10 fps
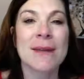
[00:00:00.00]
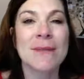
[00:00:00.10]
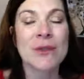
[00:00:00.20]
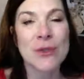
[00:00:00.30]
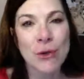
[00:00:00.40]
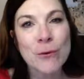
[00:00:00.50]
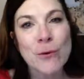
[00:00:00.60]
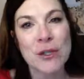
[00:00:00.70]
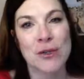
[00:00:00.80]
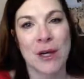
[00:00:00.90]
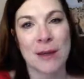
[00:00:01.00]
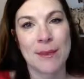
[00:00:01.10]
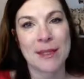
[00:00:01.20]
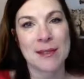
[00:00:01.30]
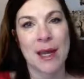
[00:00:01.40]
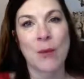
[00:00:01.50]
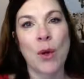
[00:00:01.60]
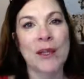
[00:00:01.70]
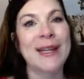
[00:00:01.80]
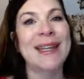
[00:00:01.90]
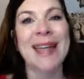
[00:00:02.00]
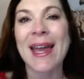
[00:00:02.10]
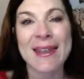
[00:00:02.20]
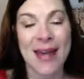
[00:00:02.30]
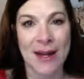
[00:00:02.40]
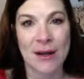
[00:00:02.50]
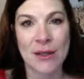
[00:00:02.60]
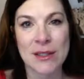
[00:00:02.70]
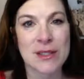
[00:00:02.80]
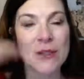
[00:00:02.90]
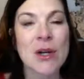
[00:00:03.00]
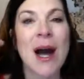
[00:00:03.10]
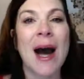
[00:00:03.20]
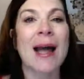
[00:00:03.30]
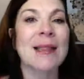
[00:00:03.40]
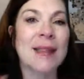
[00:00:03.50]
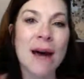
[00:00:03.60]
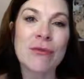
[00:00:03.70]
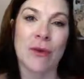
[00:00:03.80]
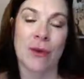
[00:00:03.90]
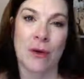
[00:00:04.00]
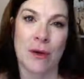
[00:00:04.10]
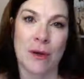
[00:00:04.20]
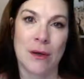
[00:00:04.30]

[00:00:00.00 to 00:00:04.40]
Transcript: I feel so frustrated because I want you to get that on such a high level.